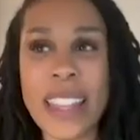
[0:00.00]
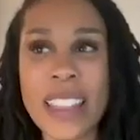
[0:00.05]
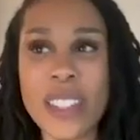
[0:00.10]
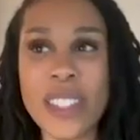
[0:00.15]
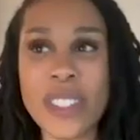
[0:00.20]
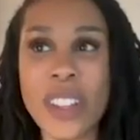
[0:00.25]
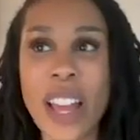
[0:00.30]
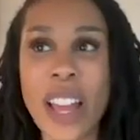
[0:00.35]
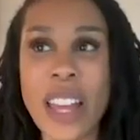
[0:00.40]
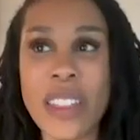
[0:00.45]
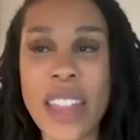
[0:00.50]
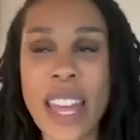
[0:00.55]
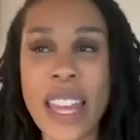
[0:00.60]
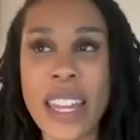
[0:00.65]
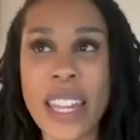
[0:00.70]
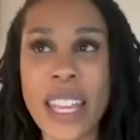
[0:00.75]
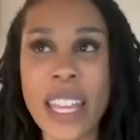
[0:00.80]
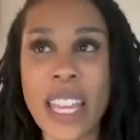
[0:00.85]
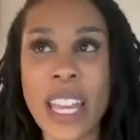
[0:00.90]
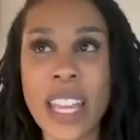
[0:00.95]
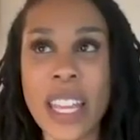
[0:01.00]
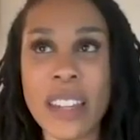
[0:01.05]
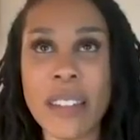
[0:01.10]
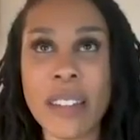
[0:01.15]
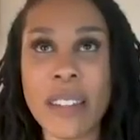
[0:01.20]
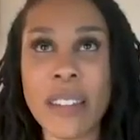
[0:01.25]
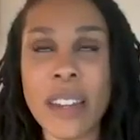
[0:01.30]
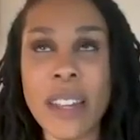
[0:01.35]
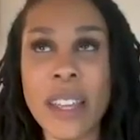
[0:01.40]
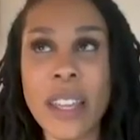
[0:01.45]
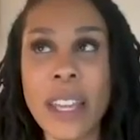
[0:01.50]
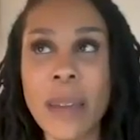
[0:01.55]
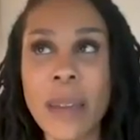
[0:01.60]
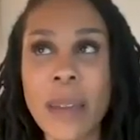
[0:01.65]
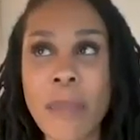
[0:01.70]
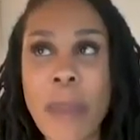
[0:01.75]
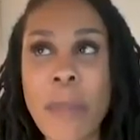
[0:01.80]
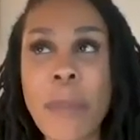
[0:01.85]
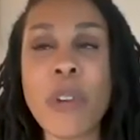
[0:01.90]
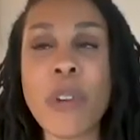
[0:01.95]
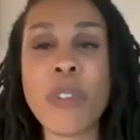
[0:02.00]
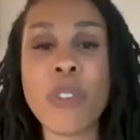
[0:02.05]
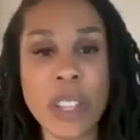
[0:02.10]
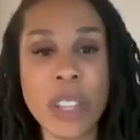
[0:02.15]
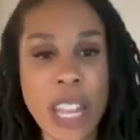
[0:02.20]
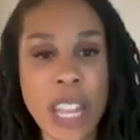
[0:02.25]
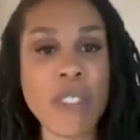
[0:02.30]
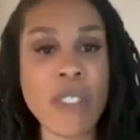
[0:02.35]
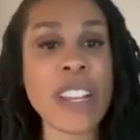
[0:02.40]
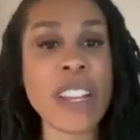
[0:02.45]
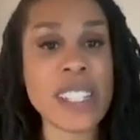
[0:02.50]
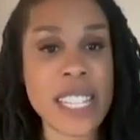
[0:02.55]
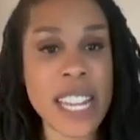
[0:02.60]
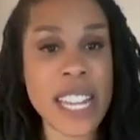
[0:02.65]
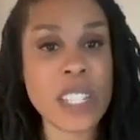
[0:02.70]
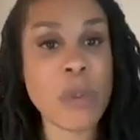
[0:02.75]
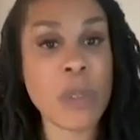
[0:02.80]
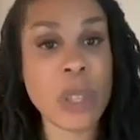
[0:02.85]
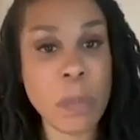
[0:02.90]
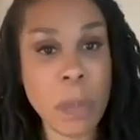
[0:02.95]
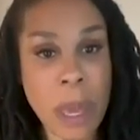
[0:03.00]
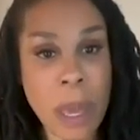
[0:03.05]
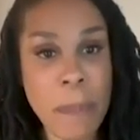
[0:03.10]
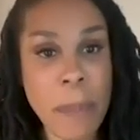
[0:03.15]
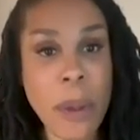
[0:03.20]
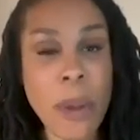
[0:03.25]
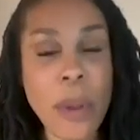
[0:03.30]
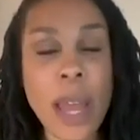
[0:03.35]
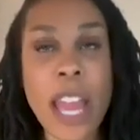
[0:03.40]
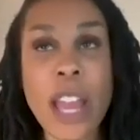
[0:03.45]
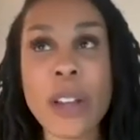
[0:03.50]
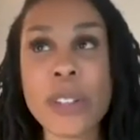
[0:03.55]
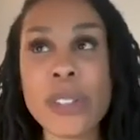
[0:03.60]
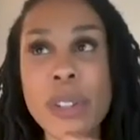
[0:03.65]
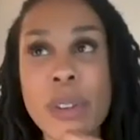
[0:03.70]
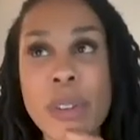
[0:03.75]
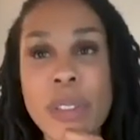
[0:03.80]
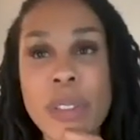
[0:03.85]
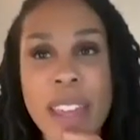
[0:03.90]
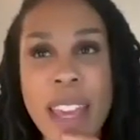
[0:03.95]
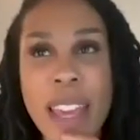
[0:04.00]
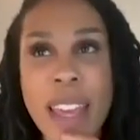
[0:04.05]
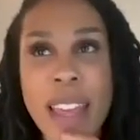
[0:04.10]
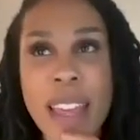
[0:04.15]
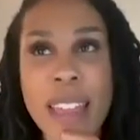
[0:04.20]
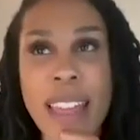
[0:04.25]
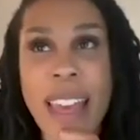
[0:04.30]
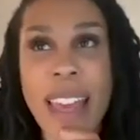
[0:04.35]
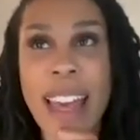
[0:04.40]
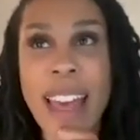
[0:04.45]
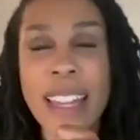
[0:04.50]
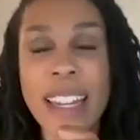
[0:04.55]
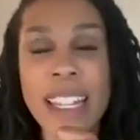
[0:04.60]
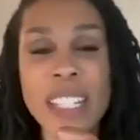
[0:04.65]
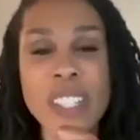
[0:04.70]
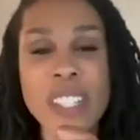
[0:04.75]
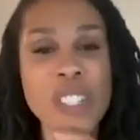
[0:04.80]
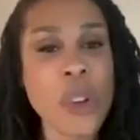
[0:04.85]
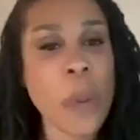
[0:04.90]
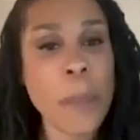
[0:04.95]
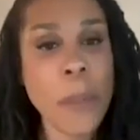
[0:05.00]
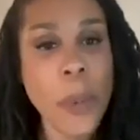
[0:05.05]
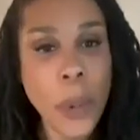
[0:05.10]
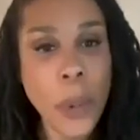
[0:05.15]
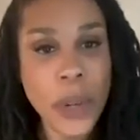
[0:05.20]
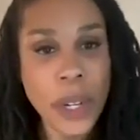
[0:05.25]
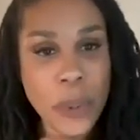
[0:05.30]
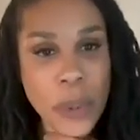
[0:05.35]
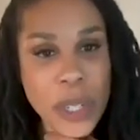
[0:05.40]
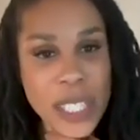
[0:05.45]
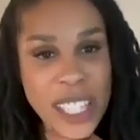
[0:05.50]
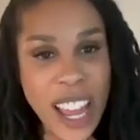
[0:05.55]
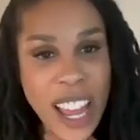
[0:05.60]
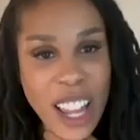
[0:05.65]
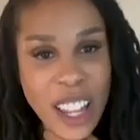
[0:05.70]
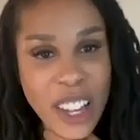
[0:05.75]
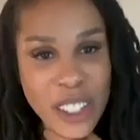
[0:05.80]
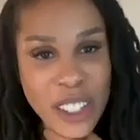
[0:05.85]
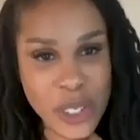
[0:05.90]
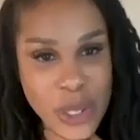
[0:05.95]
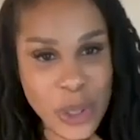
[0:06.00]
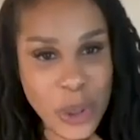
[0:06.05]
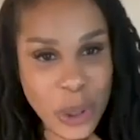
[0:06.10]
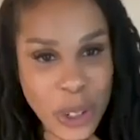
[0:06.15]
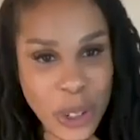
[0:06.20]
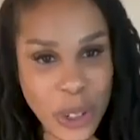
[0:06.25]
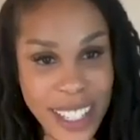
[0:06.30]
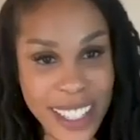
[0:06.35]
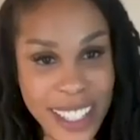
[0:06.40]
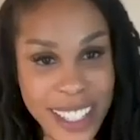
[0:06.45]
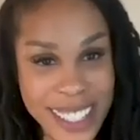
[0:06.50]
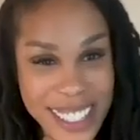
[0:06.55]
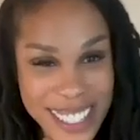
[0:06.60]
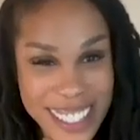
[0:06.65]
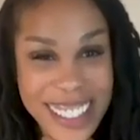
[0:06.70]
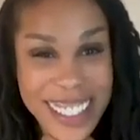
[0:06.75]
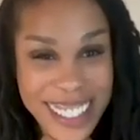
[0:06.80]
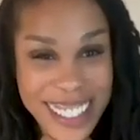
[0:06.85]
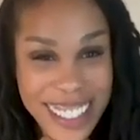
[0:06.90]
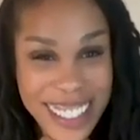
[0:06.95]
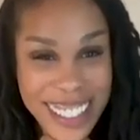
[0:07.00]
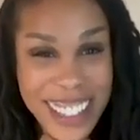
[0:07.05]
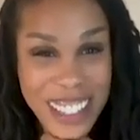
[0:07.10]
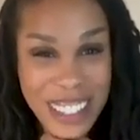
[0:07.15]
I think there's a lot that it can people that resonates with people. I also think that it's so important we tell our stories,